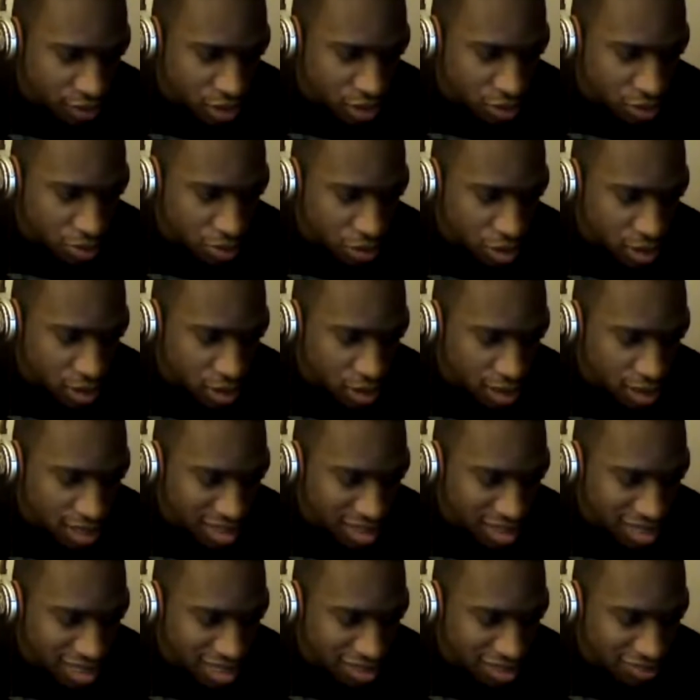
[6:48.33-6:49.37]
give
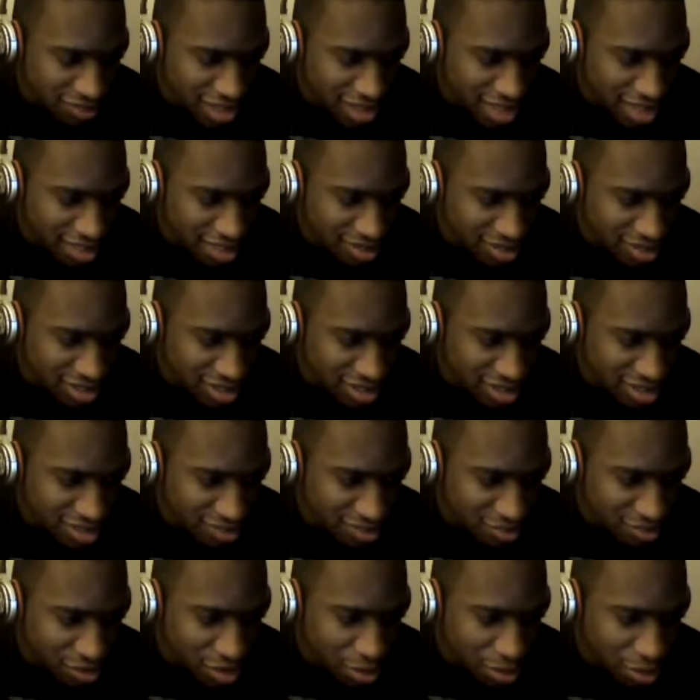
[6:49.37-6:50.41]
speed kinetic
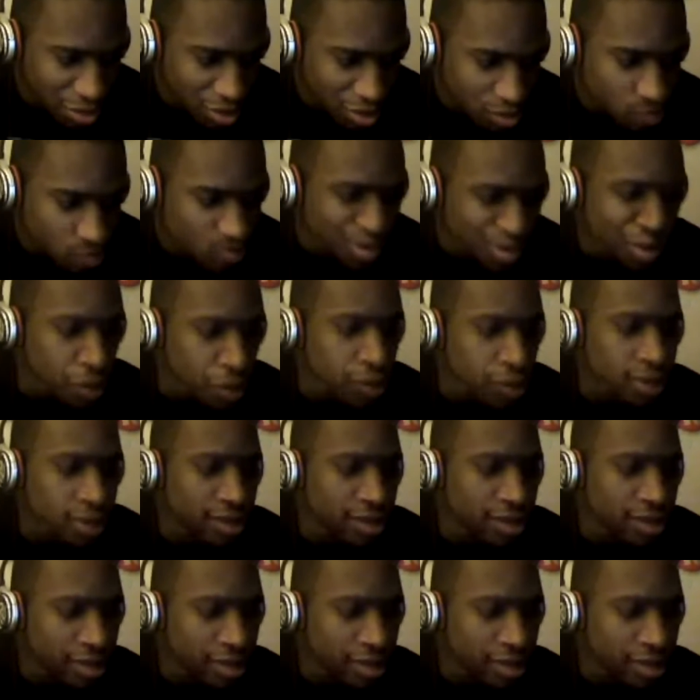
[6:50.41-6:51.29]
energy to people